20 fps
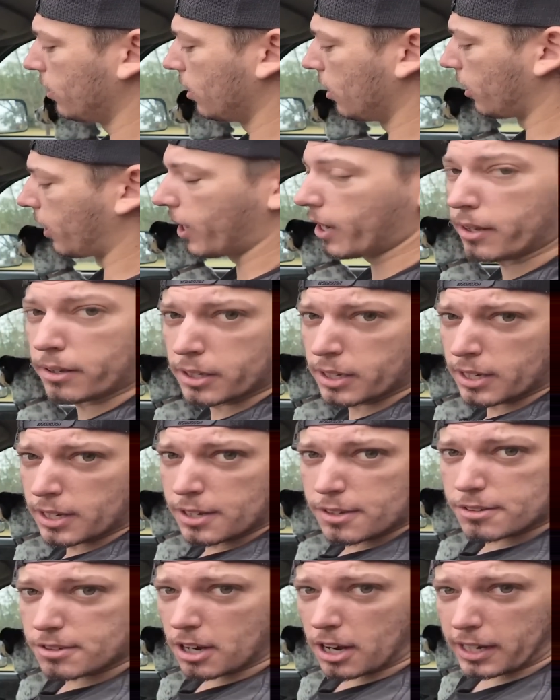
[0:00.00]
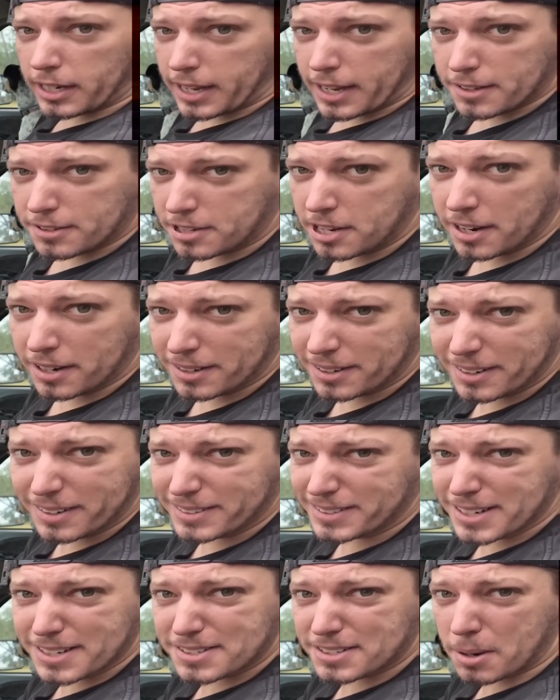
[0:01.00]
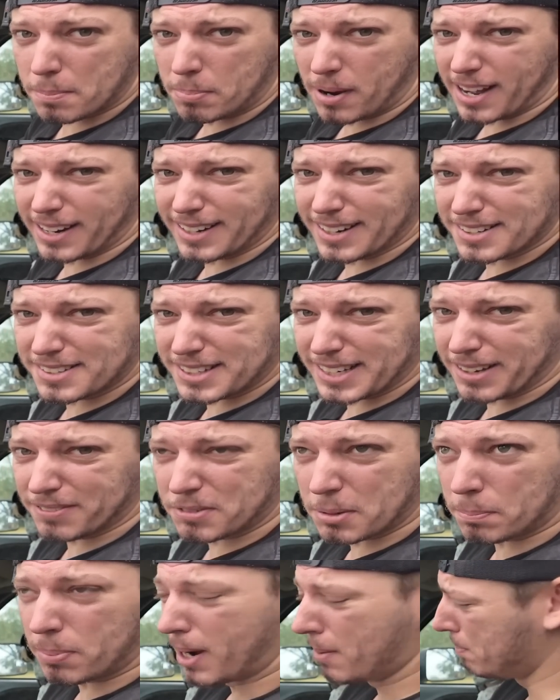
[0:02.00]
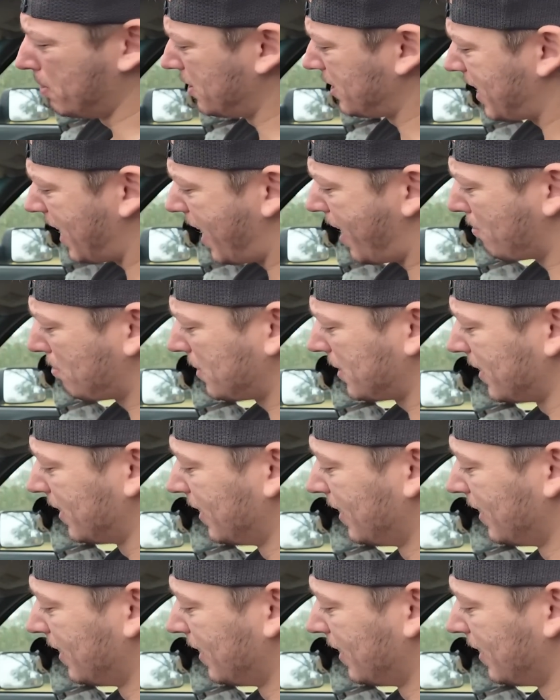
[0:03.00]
Okay, so I guess just a button to see if the pump is tapped.